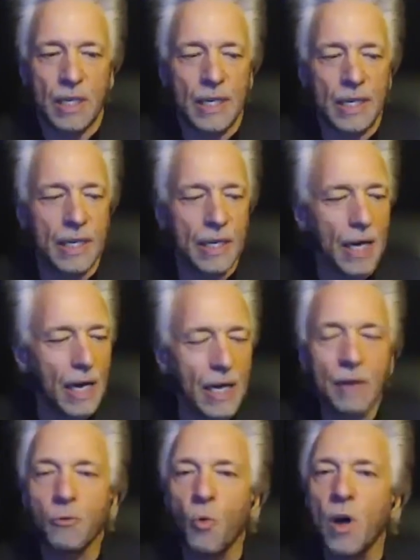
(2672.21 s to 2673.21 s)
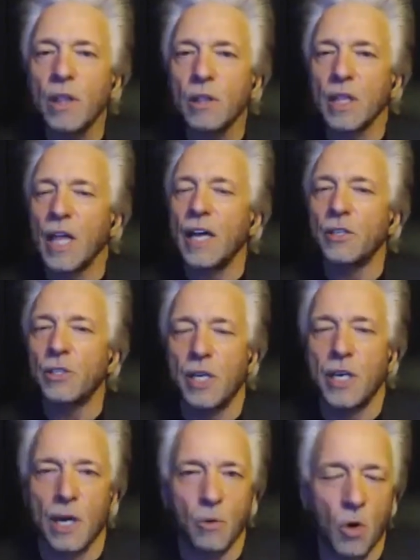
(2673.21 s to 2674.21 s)
I have one last thing
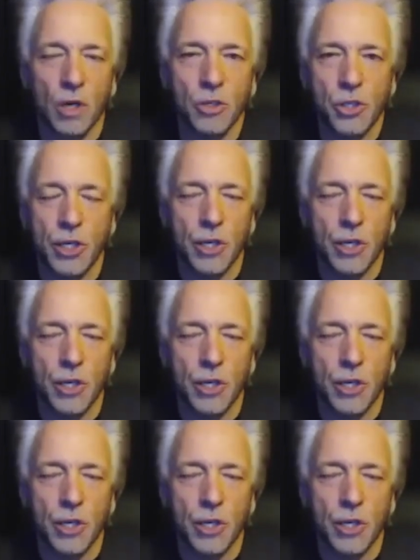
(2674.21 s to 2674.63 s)
I want to share.